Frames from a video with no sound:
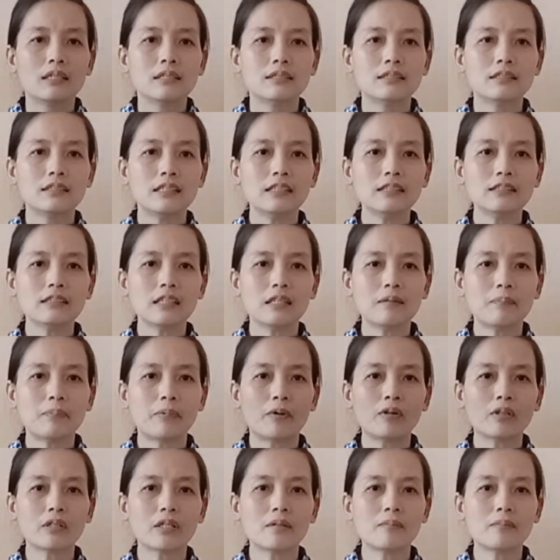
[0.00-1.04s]
She's a
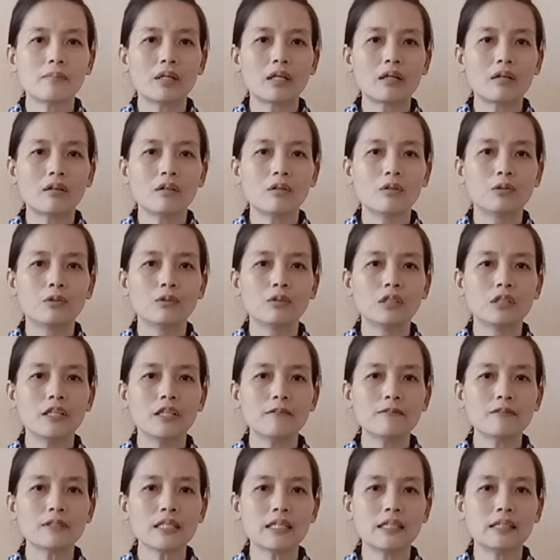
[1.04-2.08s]
programmer who
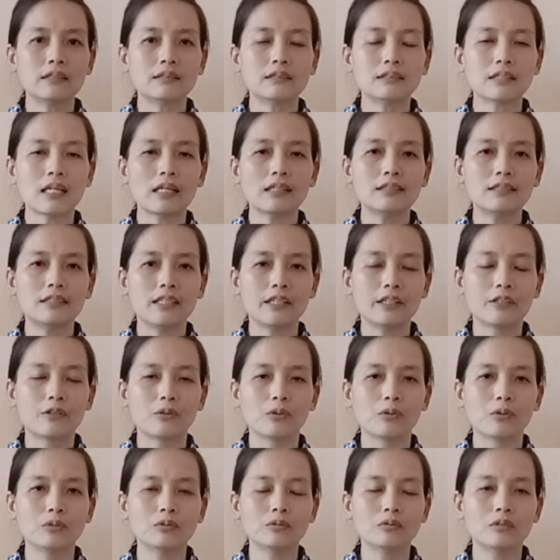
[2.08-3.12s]
lives in San
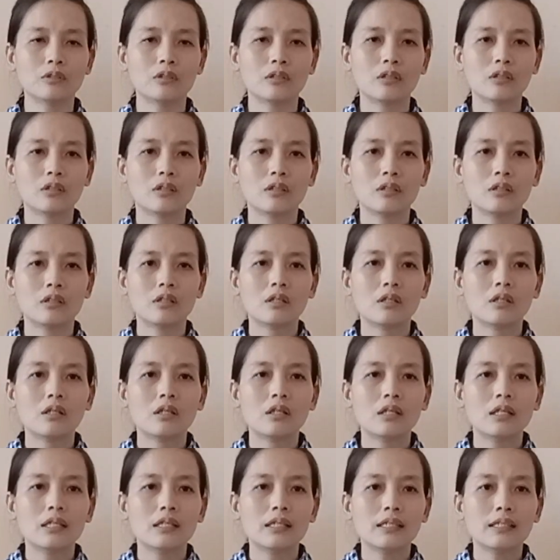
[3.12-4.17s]
Diego.
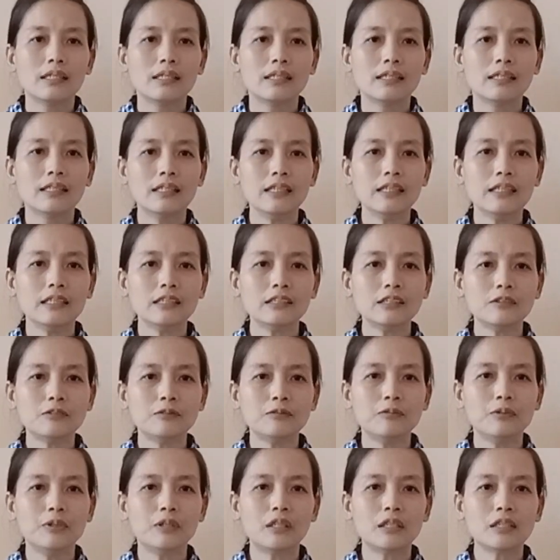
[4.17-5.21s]
He
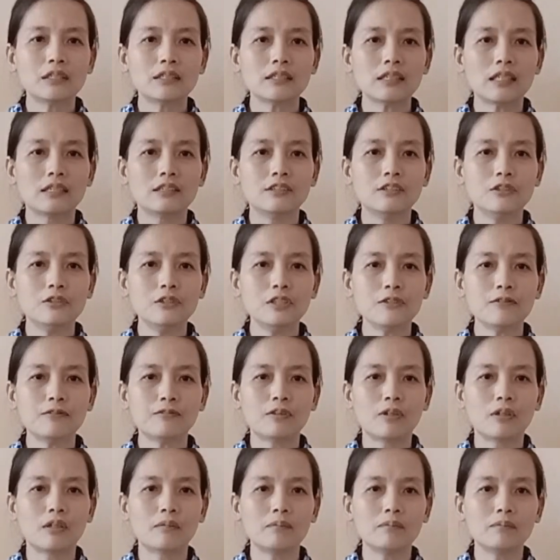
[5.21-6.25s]
wears a
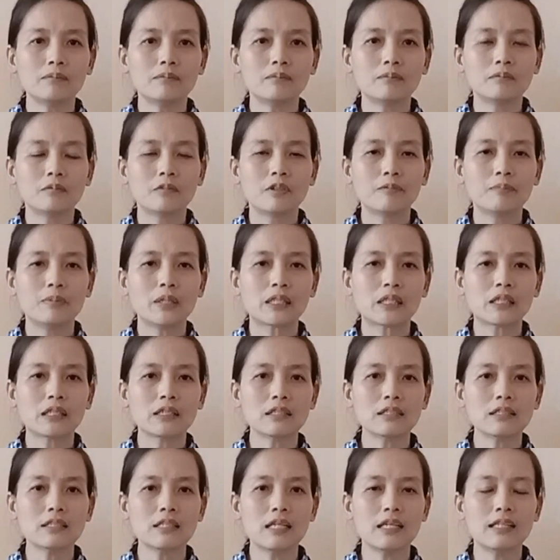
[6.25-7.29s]
uniform
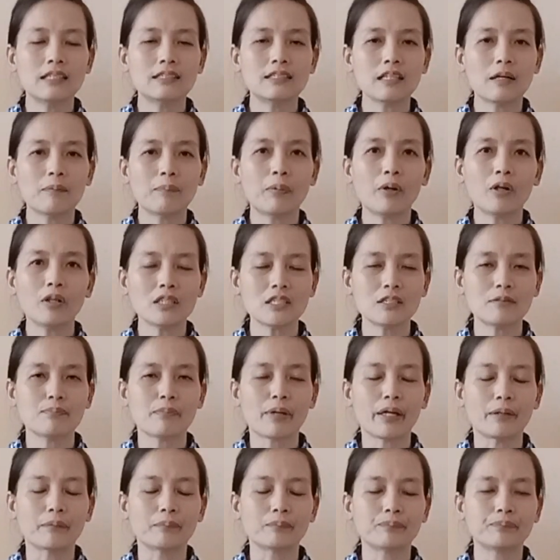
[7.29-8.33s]
because he's a
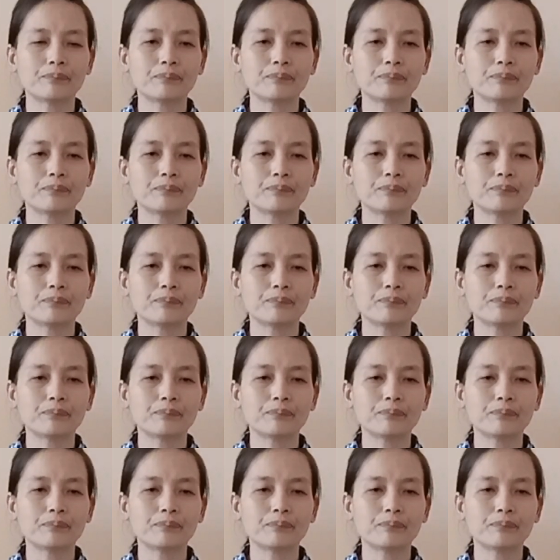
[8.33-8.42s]
policeman.